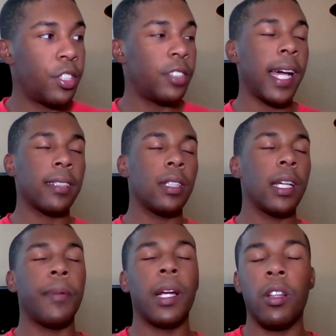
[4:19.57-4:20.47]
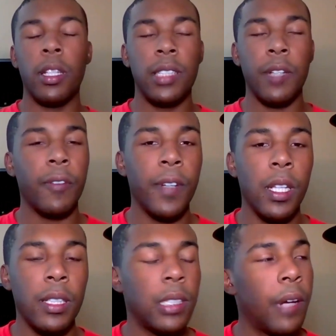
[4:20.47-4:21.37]
And she's asking like about all these different
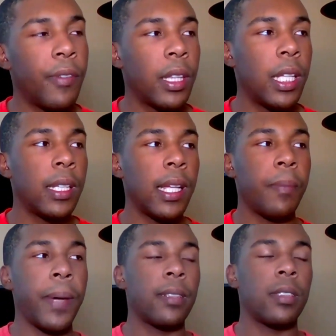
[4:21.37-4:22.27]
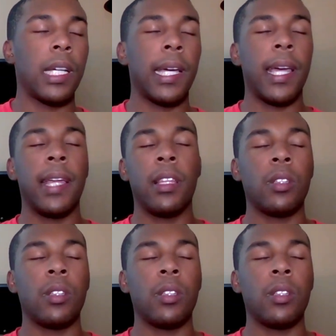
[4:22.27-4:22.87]
villains and everything that Pat's like,